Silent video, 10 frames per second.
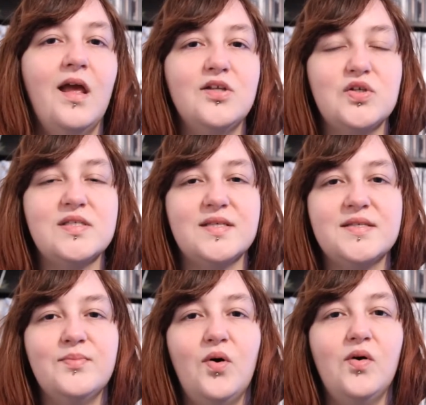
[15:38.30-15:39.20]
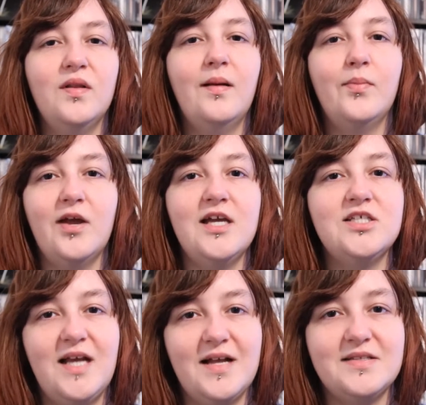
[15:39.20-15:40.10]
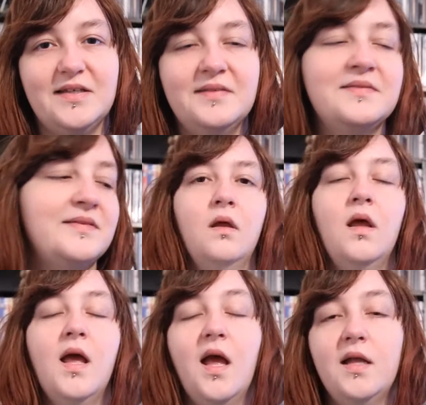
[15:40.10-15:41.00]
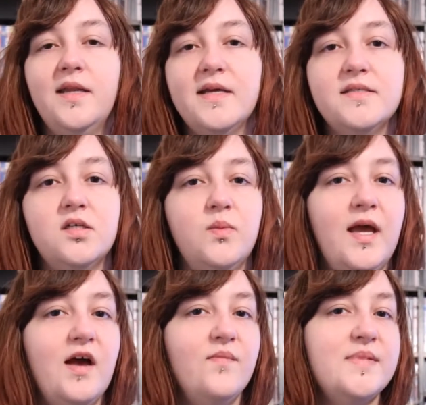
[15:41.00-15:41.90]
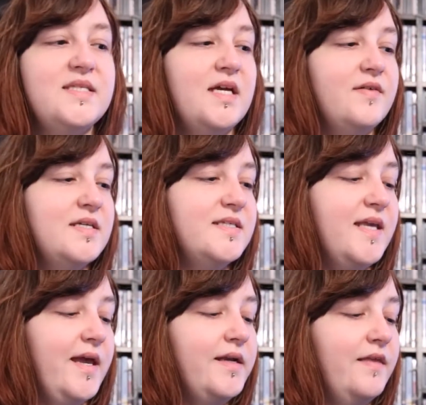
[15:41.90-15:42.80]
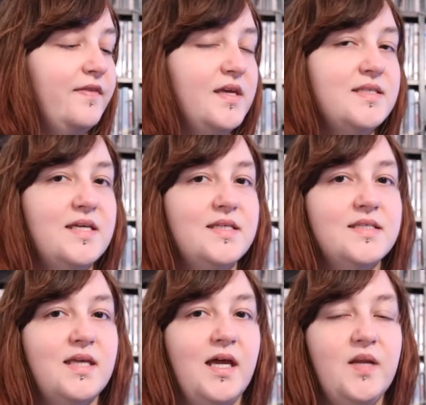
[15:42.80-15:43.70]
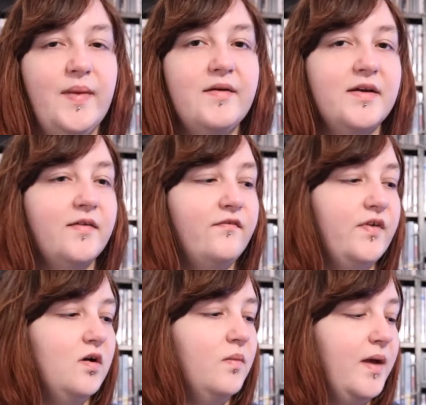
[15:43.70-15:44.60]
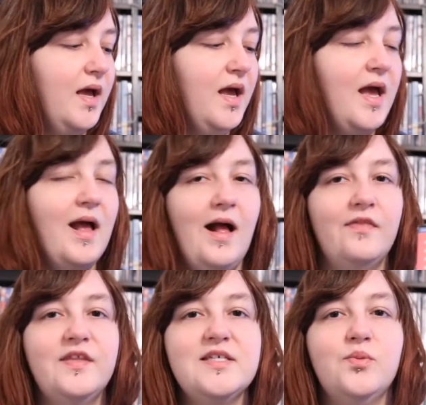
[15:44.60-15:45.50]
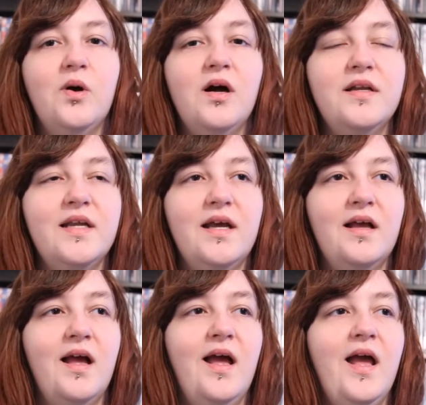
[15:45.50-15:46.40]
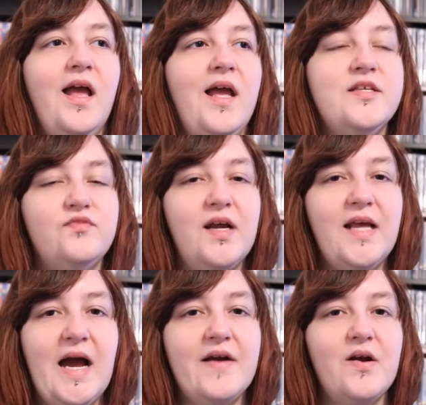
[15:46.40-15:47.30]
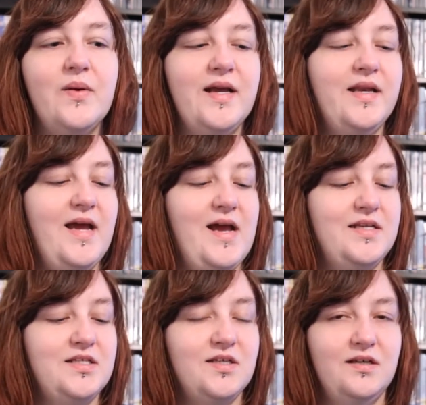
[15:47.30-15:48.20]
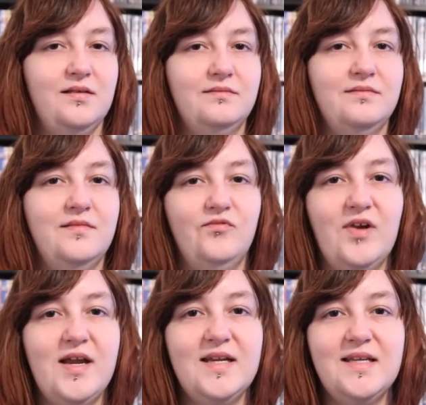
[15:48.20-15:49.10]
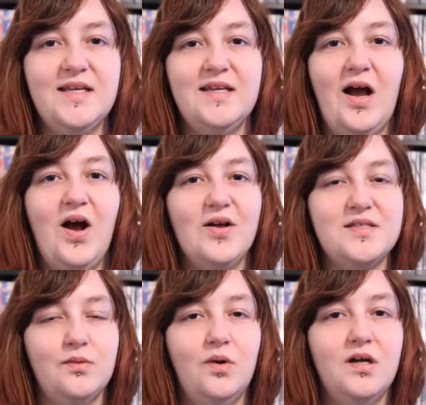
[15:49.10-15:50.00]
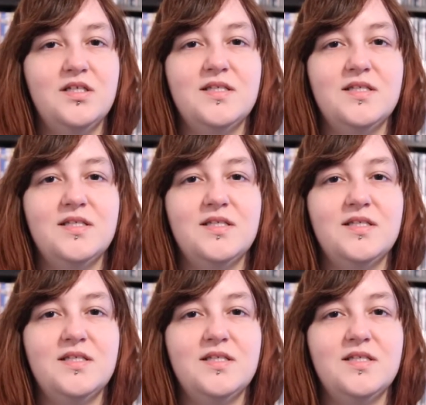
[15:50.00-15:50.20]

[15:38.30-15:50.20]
just a small British actor. Next up we have Mysterious Skin. This is an American film, and this one is really harrowing and really hard to watch,